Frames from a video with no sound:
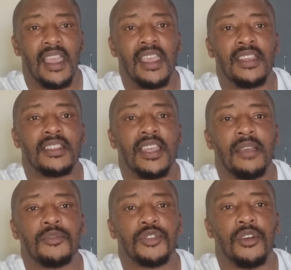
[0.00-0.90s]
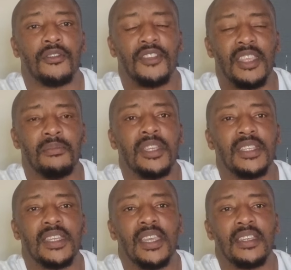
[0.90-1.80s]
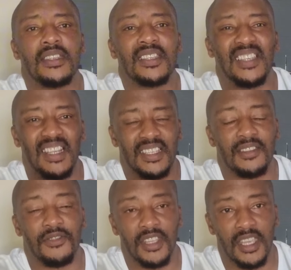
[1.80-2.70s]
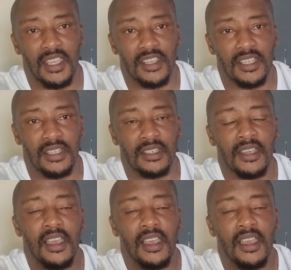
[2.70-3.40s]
in terms of immediate gratification